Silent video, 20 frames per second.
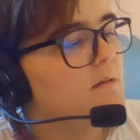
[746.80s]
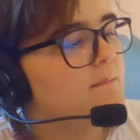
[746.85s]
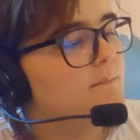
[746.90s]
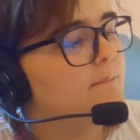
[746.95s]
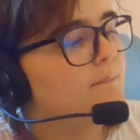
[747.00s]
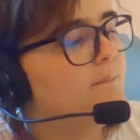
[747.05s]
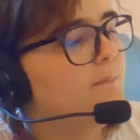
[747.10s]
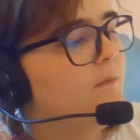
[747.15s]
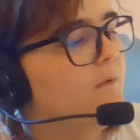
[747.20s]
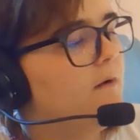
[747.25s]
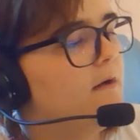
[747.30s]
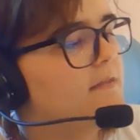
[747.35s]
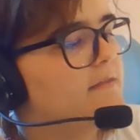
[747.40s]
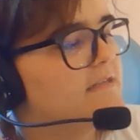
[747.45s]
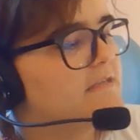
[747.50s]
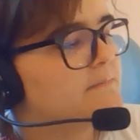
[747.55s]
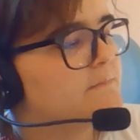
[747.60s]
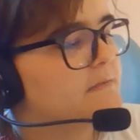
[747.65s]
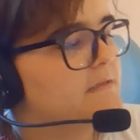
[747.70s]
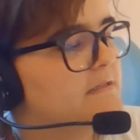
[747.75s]
Boy,
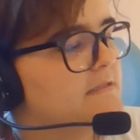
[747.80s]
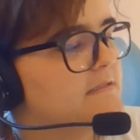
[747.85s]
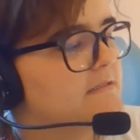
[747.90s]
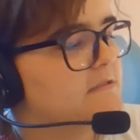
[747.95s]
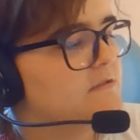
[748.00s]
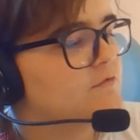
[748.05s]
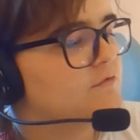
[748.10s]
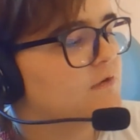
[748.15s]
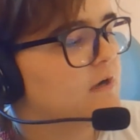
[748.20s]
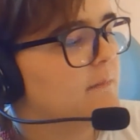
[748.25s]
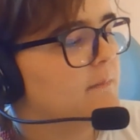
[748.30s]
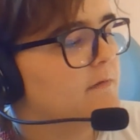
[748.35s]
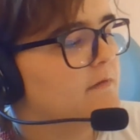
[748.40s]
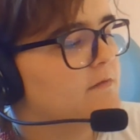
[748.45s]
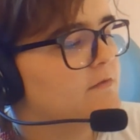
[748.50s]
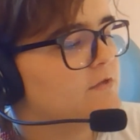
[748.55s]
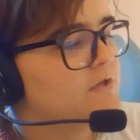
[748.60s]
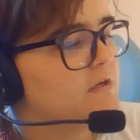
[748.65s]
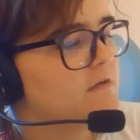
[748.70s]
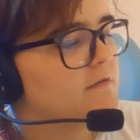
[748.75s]
this place is a
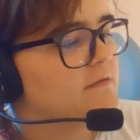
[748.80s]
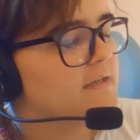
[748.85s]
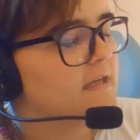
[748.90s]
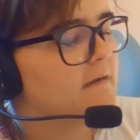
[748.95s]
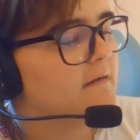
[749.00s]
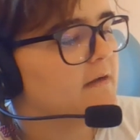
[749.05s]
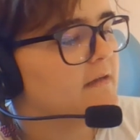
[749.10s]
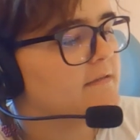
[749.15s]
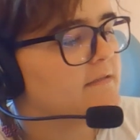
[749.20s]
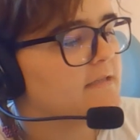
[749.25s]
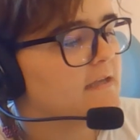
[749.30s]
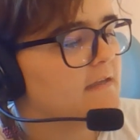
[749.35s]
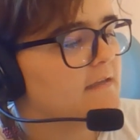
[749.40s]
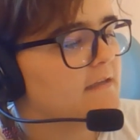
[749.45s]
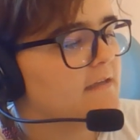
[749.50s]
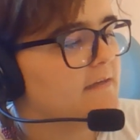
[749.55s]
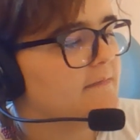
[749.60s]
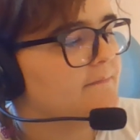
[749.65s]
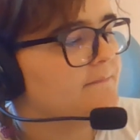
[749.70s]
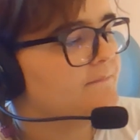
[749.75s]
tropical jungle now, I'll tell
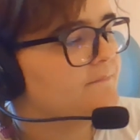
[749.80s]
ya.